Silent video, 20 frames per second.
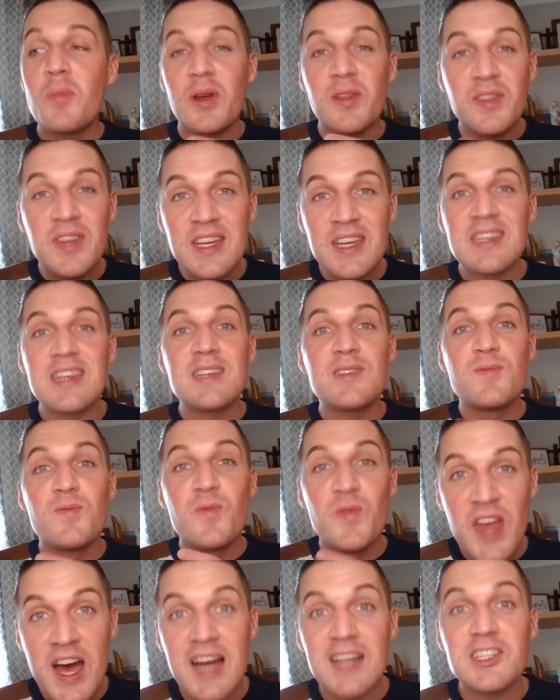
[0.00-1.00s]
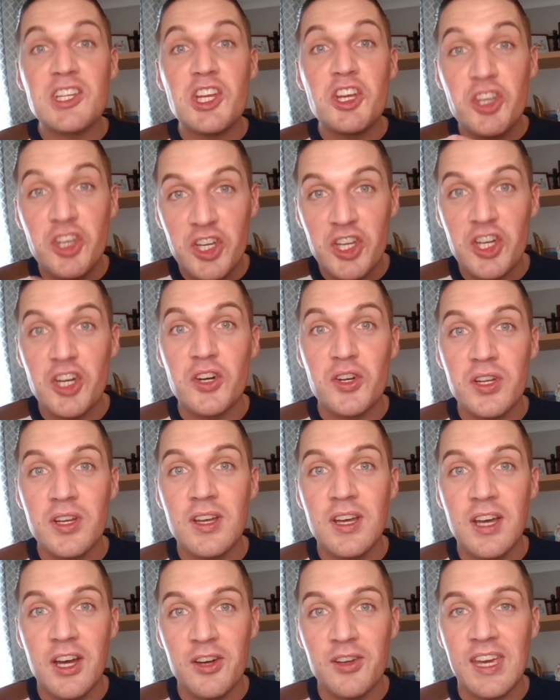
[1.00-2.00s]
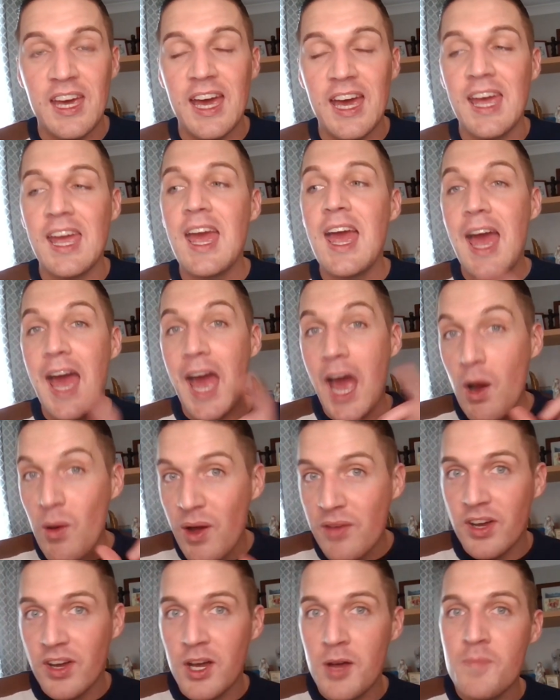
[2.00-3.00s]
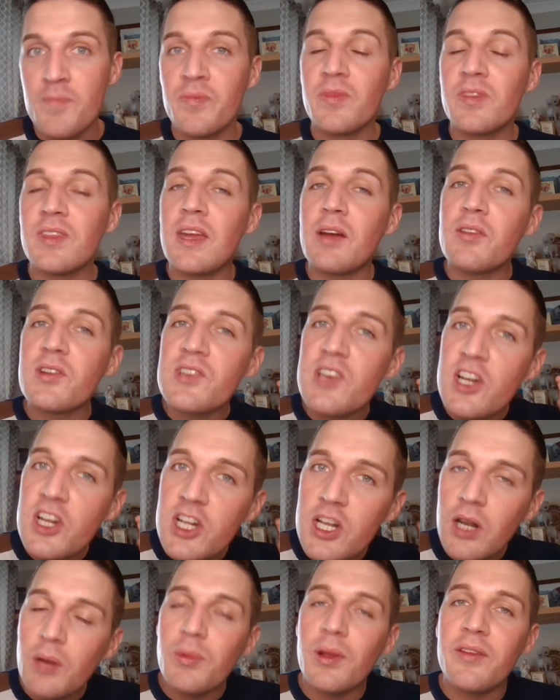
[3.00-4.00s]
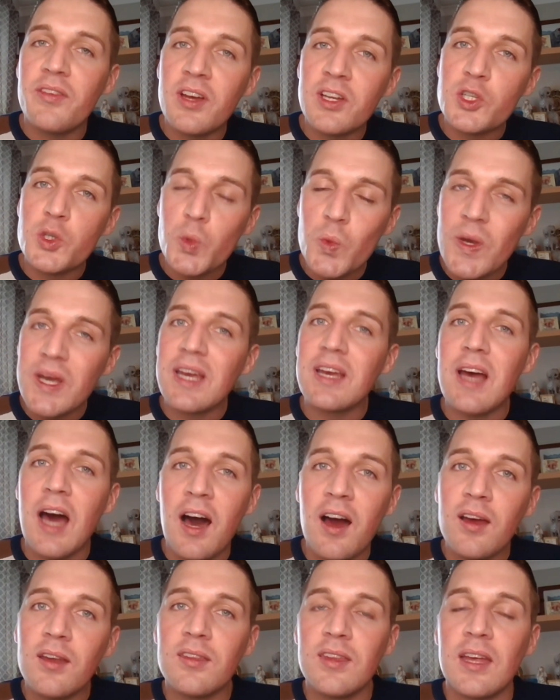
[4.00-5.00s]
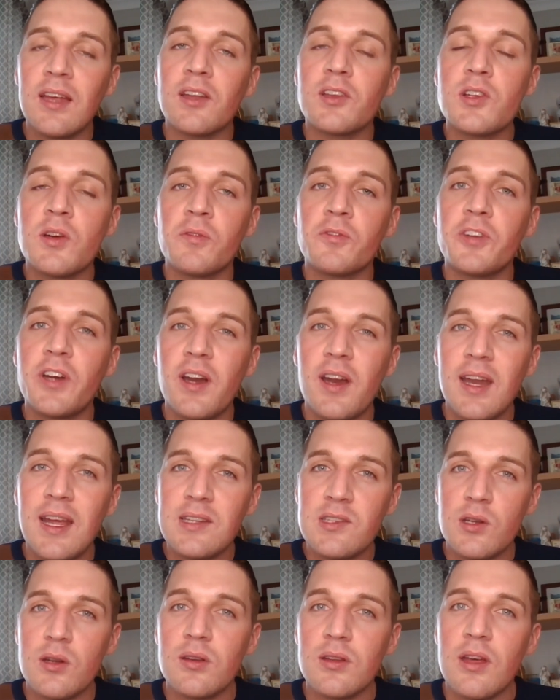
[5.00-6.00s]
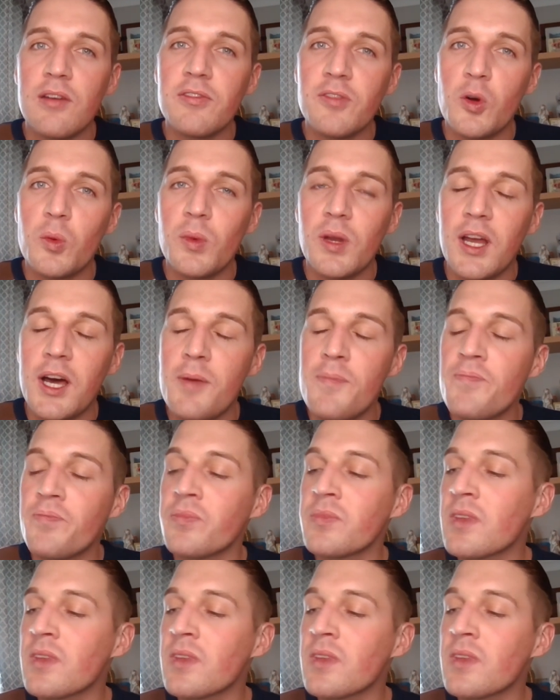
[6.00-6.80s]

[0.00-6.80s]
But this is that good, okay? However, there is a little bit of a tweak I think John Frieda needs to do their formula.